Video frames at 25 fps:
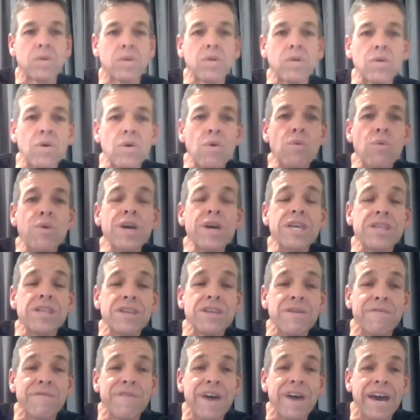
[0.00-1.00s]
we
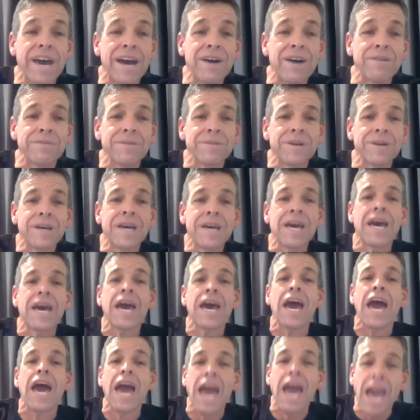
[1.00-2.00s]
sift out
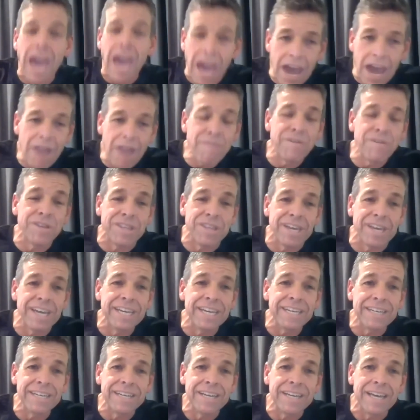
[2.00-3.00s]

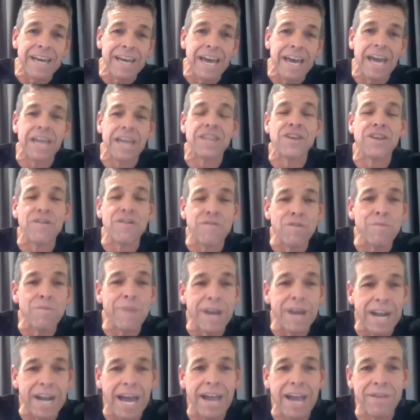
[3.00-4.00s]
everything except for
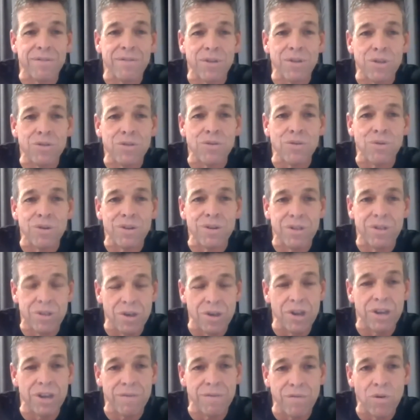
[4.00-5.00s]
about
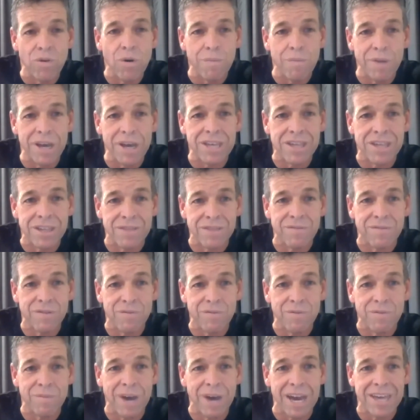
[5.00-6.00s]
134 pieces of
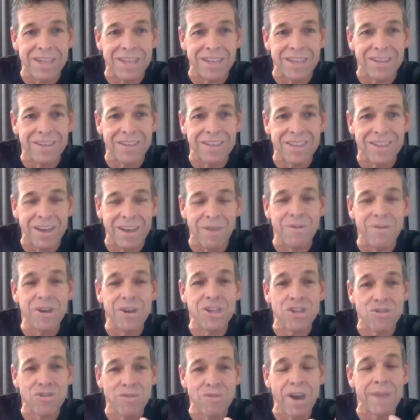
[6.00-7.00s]
information. So we
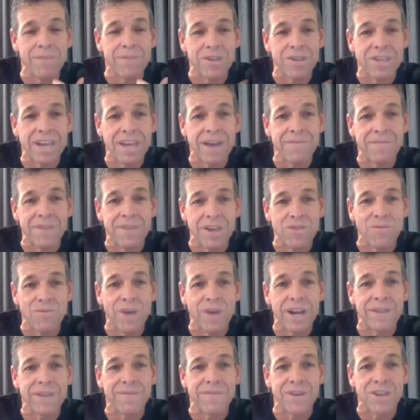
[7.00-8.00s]
just grab the stuff that's
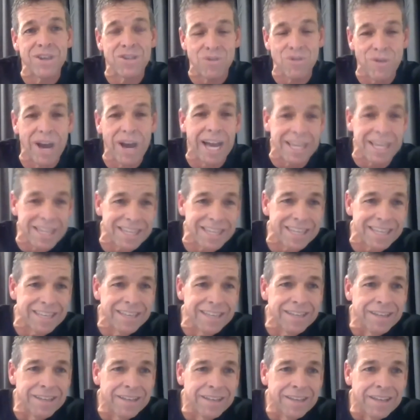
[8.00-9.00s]
relevant to us.
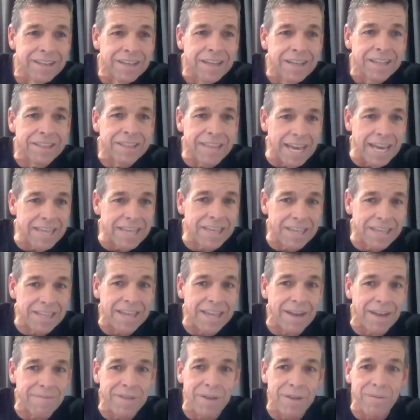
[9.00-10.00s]
That's the
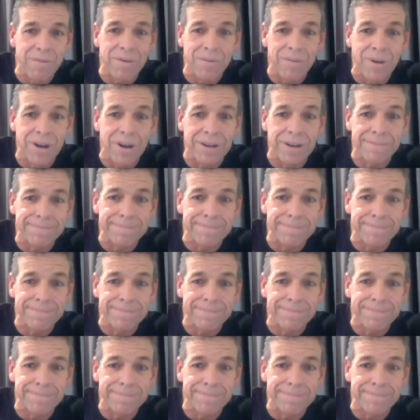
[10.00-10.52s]
stuff that we want.